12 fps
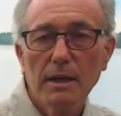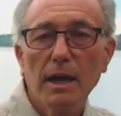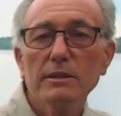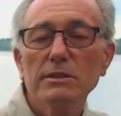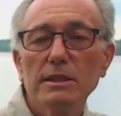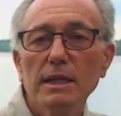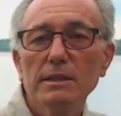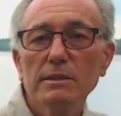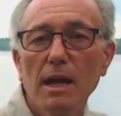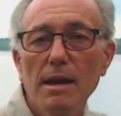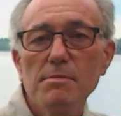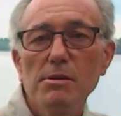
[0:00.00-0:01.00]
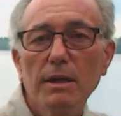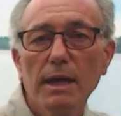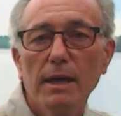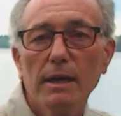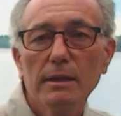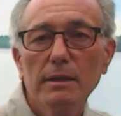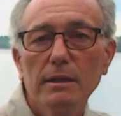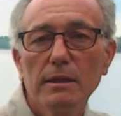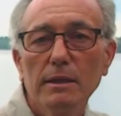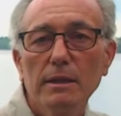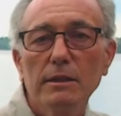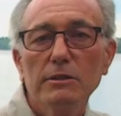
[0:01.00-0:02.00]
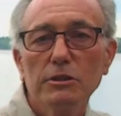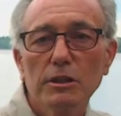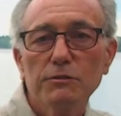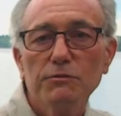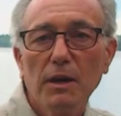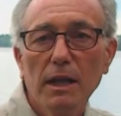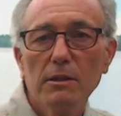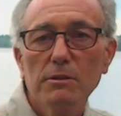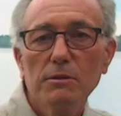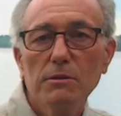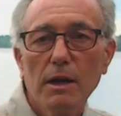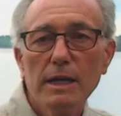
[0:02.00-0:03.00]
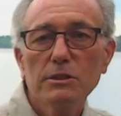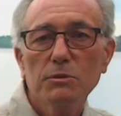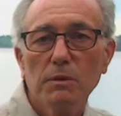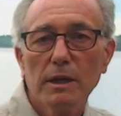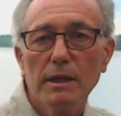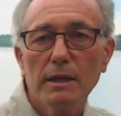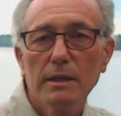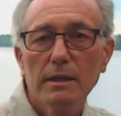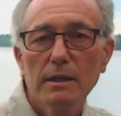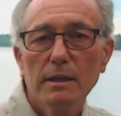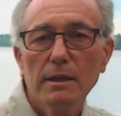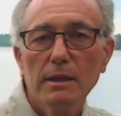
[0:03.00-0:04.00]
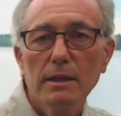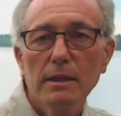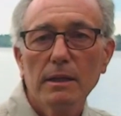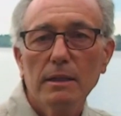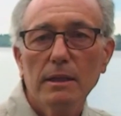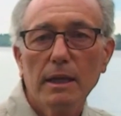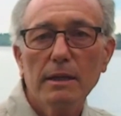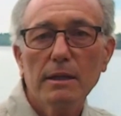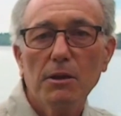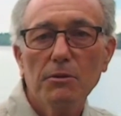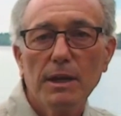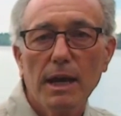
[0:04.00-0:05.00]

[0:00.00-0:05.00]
God says I'm okay, just follow Christ's way. Let it go